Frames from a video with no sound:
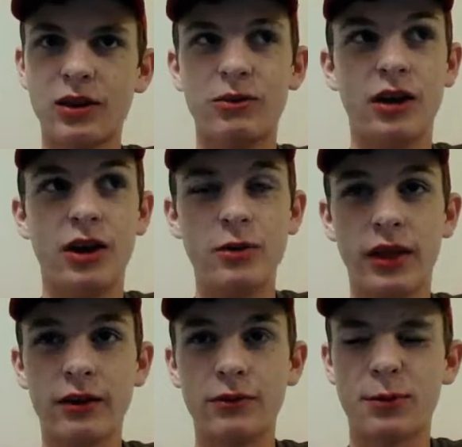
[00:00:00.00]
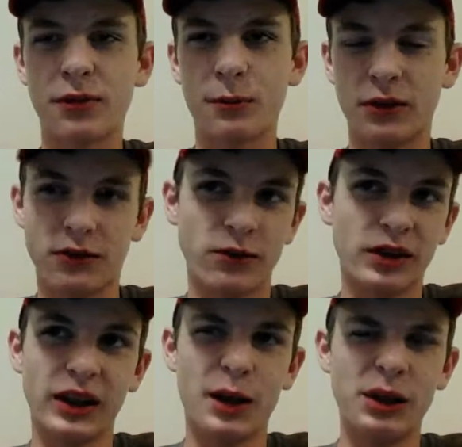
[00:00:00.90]
don't know that
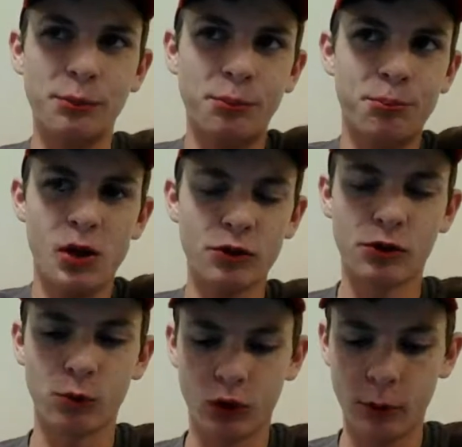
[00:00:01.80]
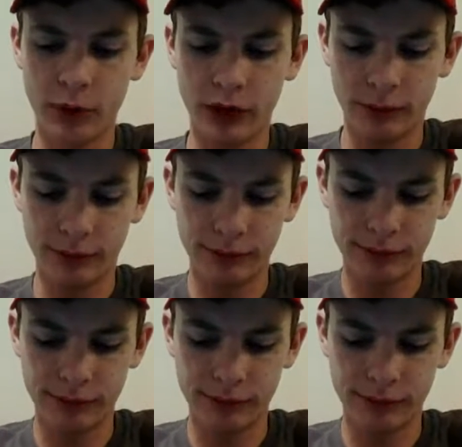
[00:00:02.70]
specifically. I mean, most Roman